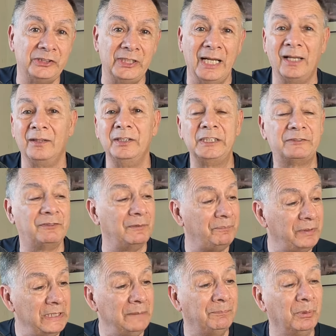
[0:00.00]
challenge for
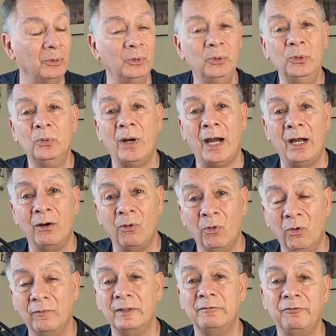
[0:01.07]
people who are
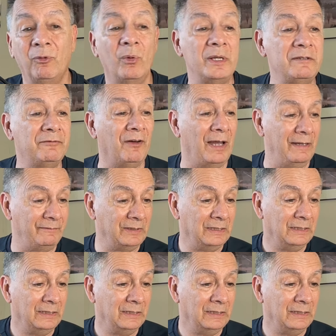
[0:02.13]
over forty-five.